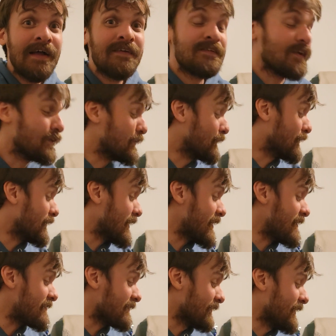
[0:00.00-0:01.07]
So you could
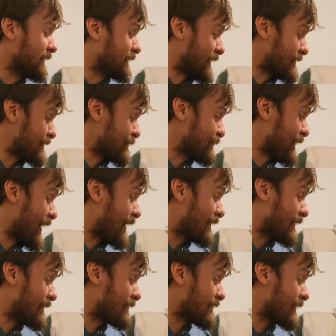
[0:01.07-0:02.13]
easily justify
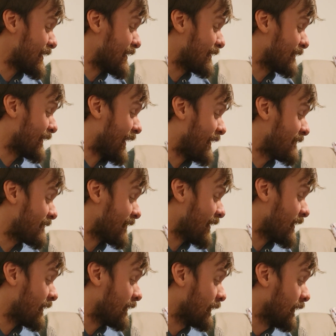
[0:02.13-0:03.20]
this either as,
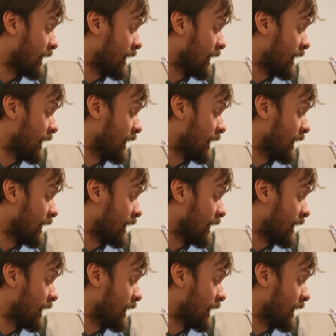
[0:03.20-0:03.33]
like,